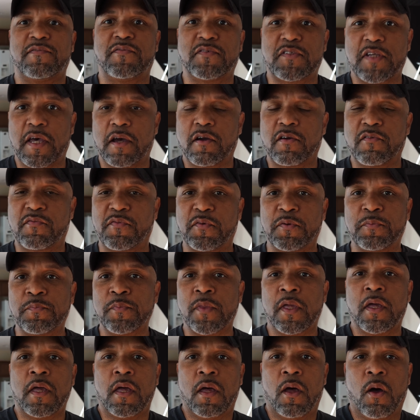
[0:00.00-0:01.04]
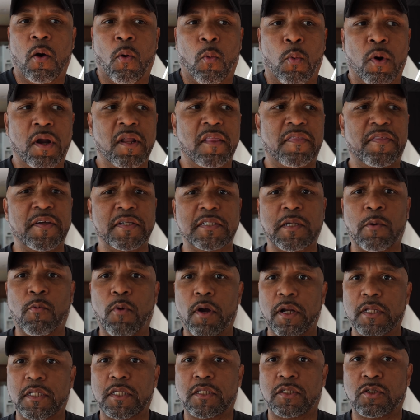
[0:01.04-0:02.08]
Photographer. One of the things I
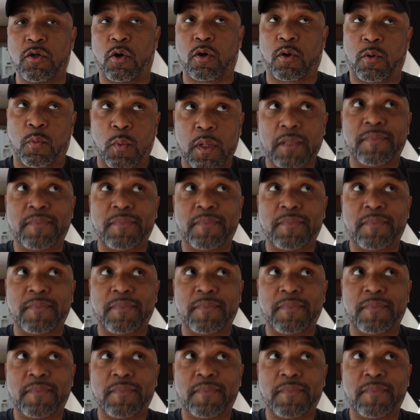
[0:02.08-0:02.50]
wanted to talk,